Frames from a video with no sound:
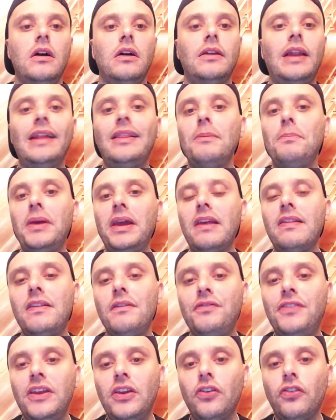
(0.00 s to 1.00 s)
Not the biggest of
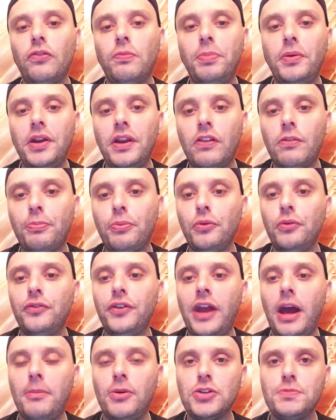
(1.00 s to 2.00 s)
deals, but it's proven
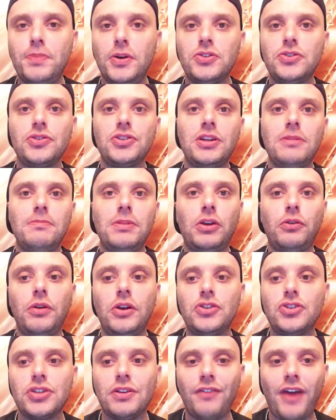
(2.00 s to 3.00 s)
how much pitchers can be
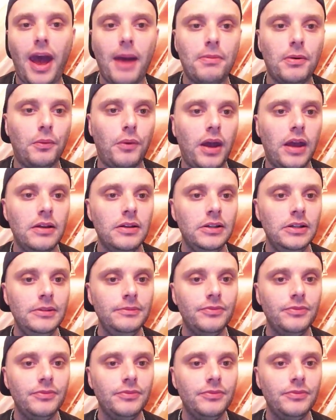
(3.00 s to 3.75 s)
creatures of habit, right?